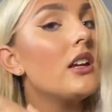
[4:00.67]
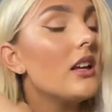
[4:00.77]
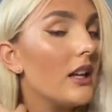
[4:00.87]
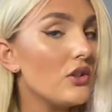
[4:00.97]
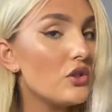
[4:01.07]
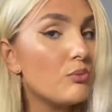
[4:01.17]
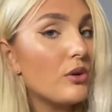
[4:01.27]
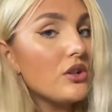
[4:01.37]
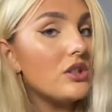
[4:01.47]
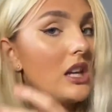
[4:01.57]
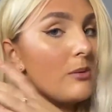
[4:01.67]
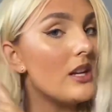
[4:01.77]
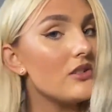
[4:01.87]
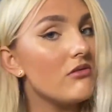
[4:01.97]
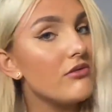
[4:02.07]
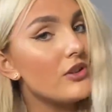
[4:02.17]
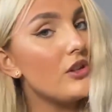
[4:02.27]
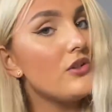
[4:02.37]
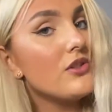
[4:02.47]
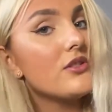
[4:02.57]
and just brush the heat protection
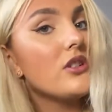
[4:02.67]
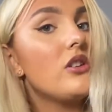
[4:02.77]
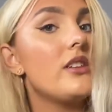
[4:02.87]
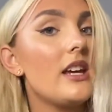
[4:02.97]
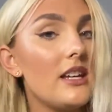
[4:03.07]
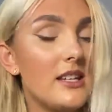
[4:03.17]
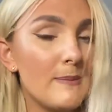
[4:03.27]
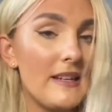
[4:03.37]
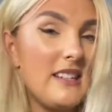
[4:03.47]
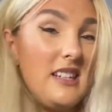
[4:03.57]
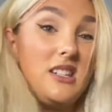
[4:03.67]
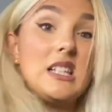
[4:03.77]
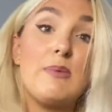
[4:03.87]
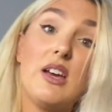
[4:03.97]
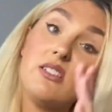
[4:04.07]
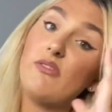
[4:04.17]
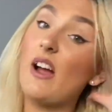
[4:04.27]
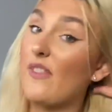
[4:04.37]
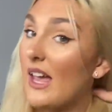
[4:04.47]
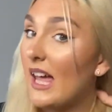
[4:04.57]
through, just so that it's basically dispersed
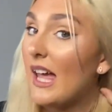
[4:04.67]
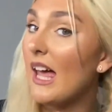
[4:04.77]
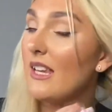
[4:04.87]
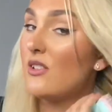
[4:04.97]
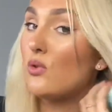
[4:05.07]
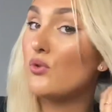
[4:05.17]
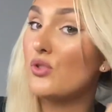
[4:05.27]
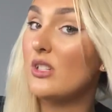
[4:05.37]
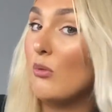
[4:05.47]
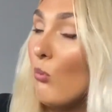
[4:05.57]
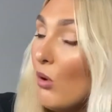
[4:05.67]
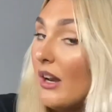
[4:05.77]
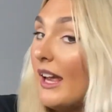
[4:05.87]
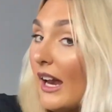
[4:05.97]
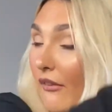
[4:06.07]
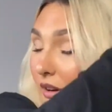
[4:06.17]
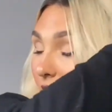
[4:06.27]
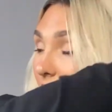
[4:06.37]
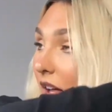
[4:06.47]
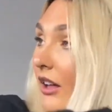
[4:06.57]
throughout the hair and it's not just in one
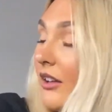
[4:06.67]
area.